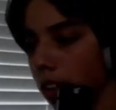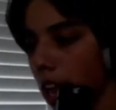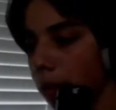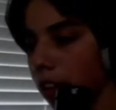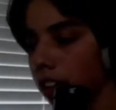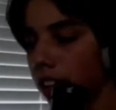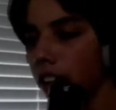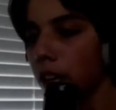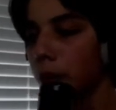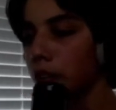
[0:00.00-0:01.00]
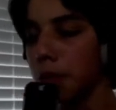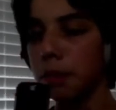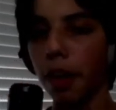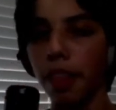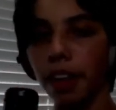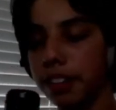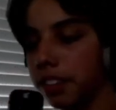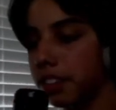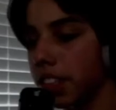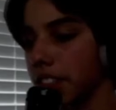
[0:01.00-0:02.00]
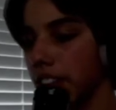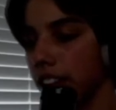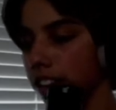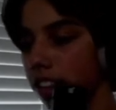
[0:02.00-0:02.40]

elaborate on that? Like, what do you mean by that? Exactly.